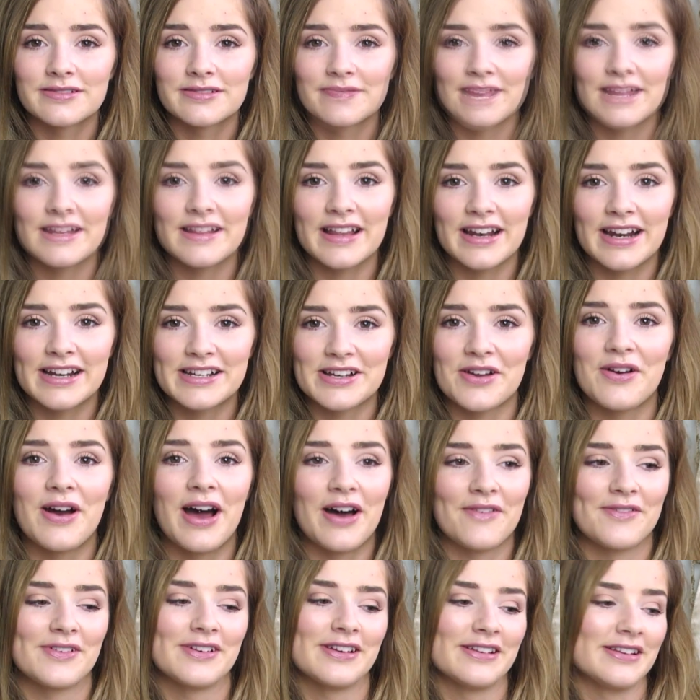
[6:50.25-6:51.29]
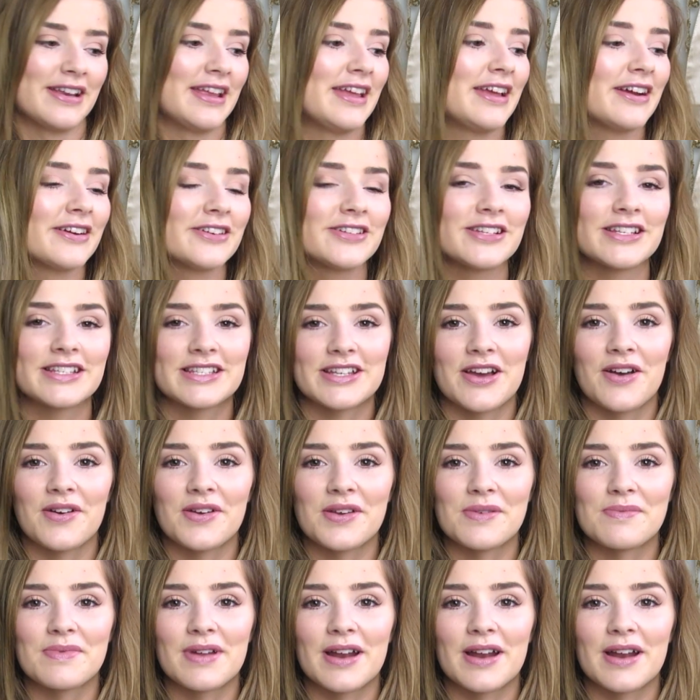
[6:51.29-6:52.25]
Sad that I don't have it here to show you,